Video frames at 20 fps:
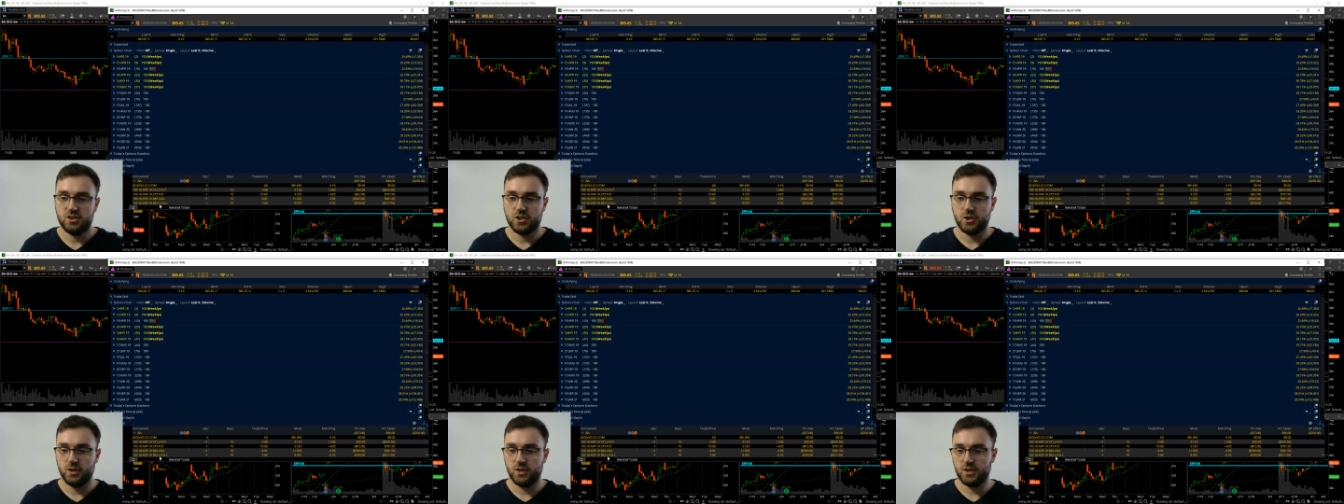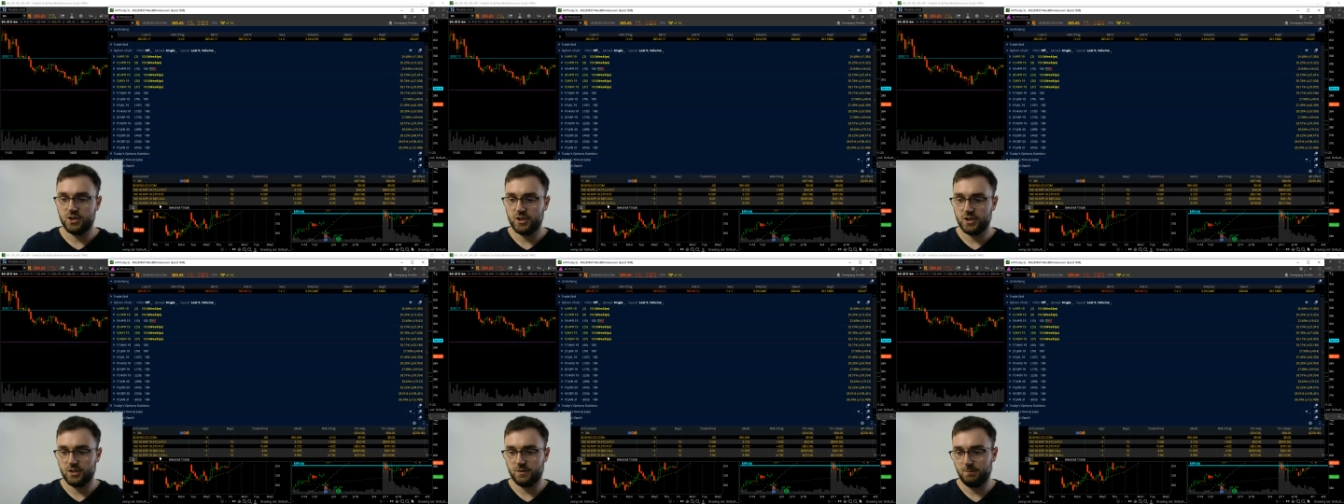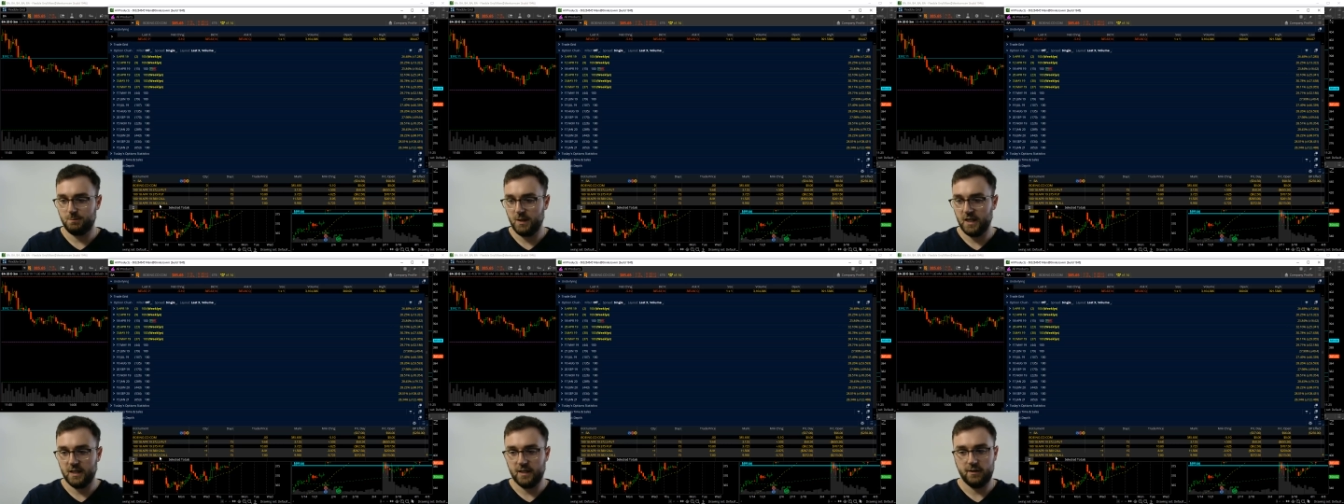So let's
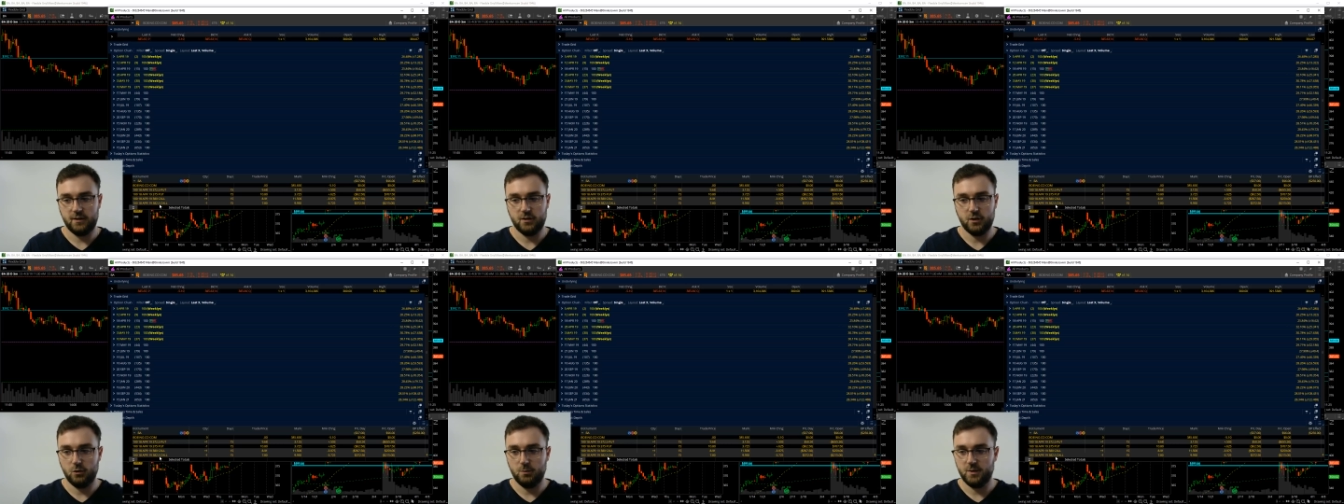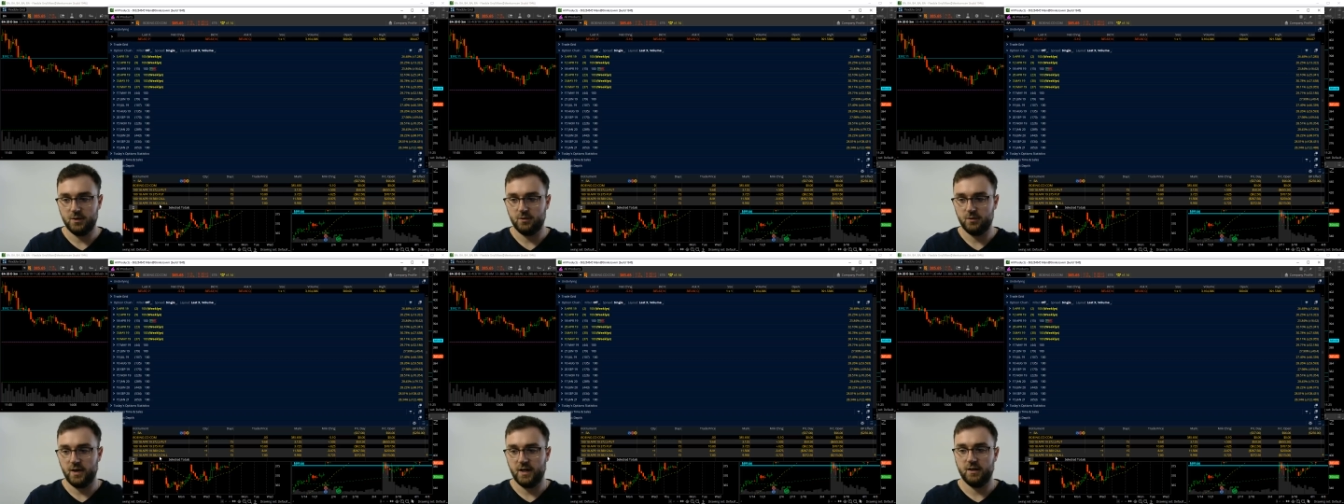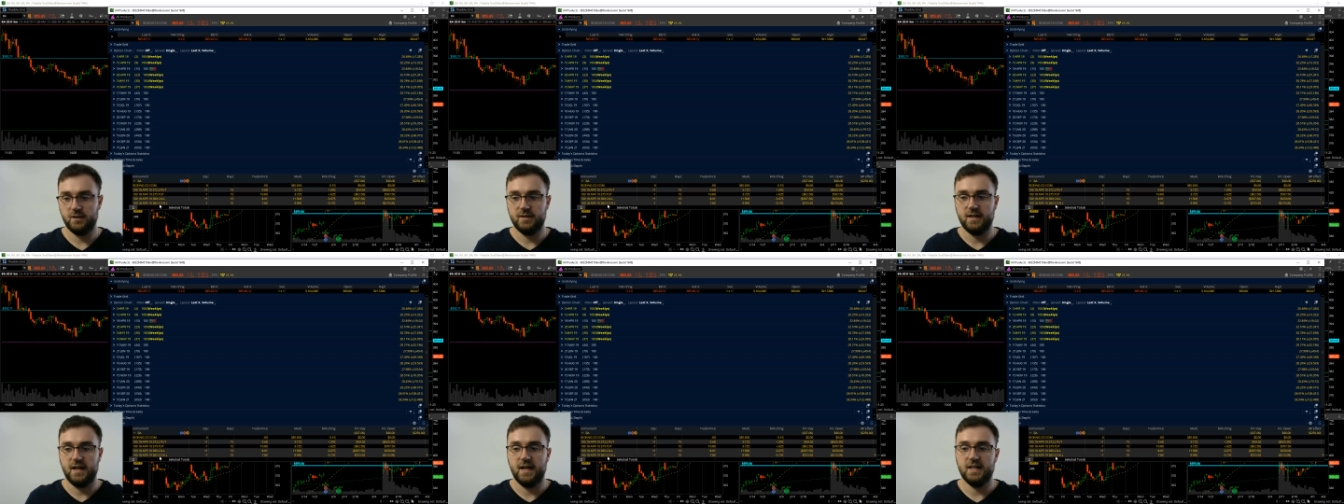just P&L open
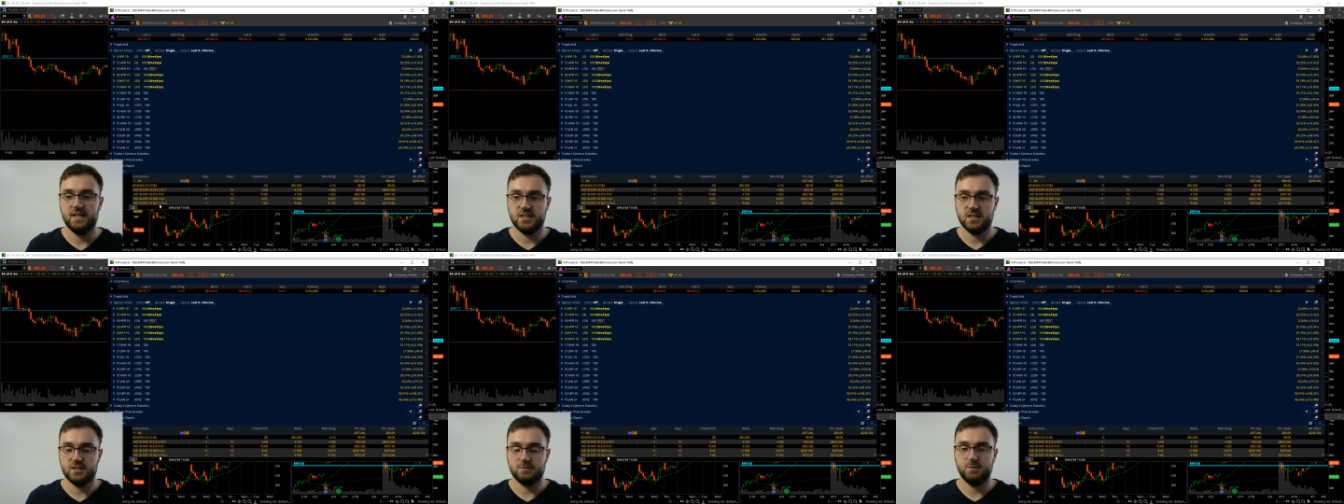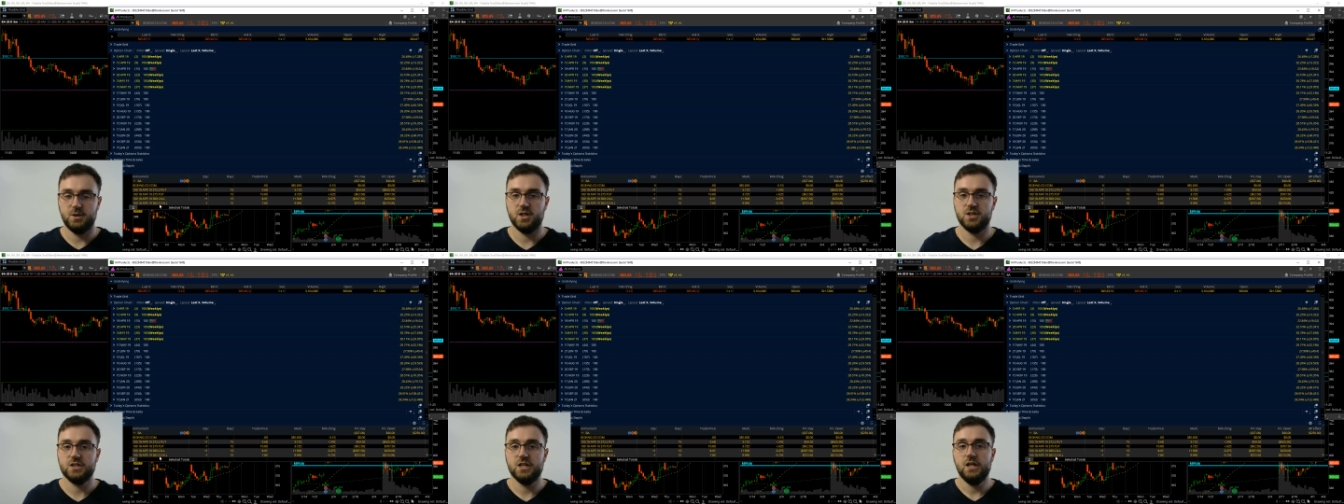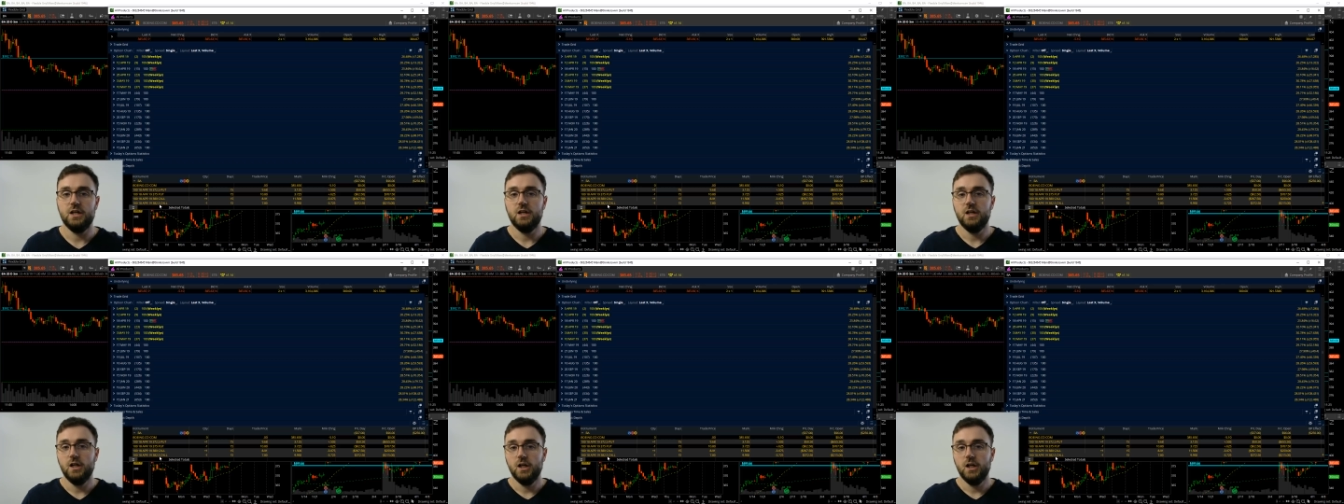right here, 96 bucks.